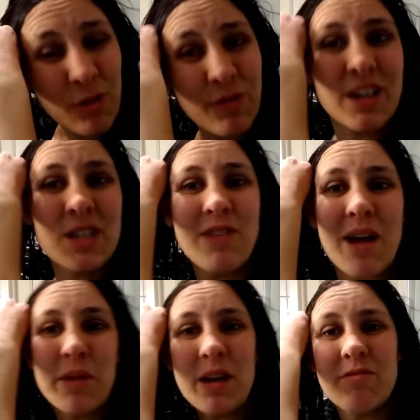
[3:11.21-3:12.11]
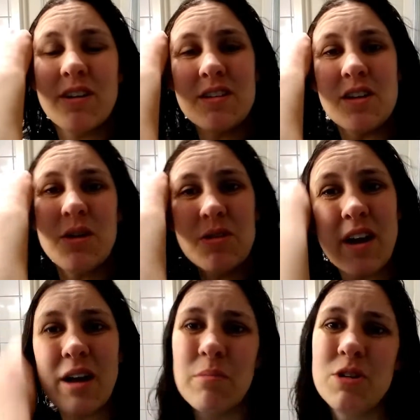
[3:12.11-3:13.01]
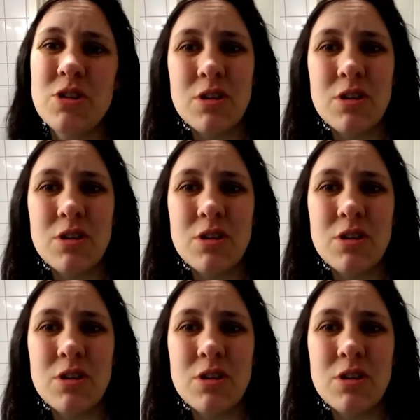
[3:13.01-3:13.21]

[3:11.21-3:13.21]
offense, family and friends in Utah, but